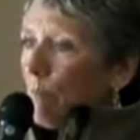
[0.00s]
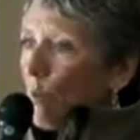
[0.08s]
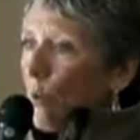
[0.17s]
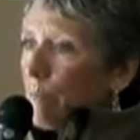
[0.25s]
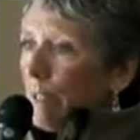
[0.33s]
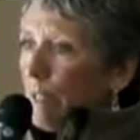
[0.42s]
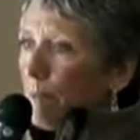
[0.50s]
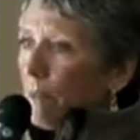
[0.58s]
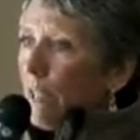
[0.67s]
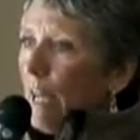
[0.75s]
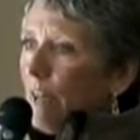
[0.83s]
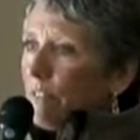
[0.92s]
that more
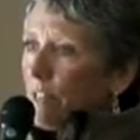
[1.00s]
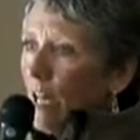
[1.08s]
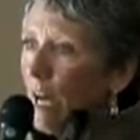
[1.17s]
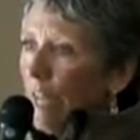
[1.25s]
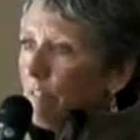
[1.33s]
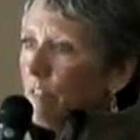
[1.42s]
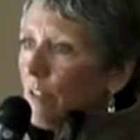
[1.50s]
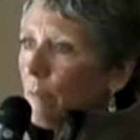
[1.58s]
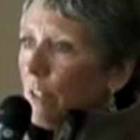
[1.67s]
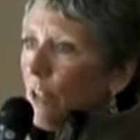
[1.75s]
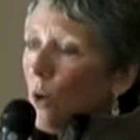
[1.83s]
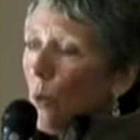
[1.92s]
people have died
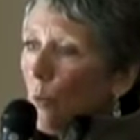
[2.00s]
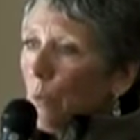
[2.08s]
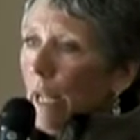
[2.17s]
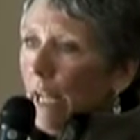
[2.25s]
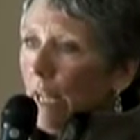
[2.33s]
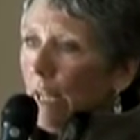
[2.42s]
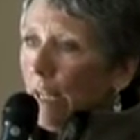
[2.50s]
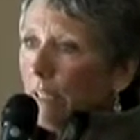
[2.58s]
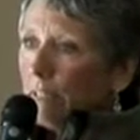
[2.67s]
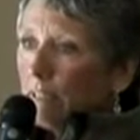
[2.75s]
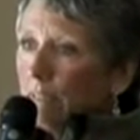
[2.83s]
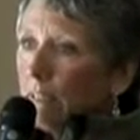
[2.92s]
from their own
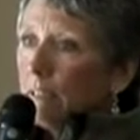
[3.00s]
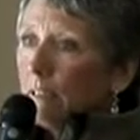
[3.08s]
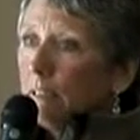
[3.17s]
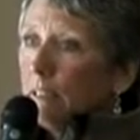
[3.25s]
hands,